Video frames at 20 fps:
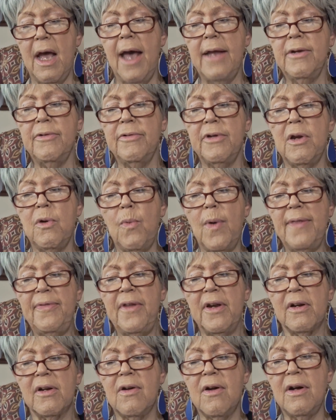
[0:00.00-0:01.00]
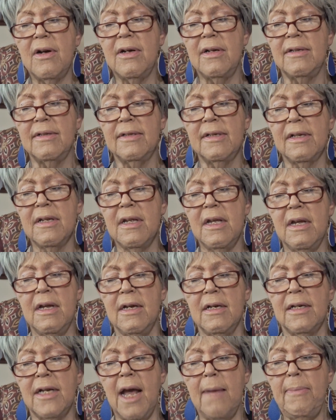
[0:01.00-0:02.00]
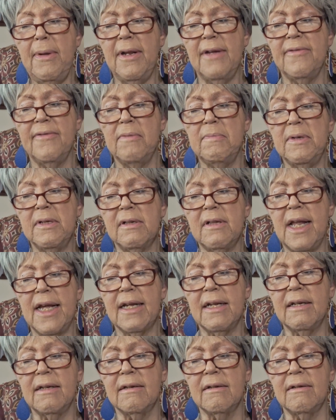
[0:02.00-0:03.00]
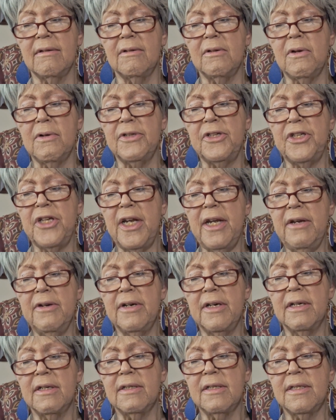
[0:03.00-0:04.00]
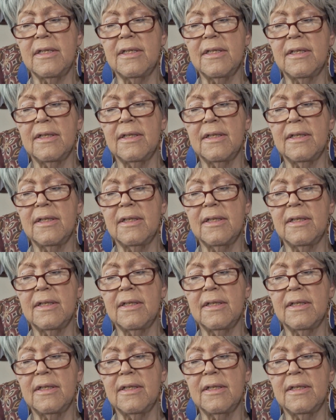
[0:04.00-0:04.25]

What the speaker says: I don't know what they're called. A couple of them look like crochet hooks.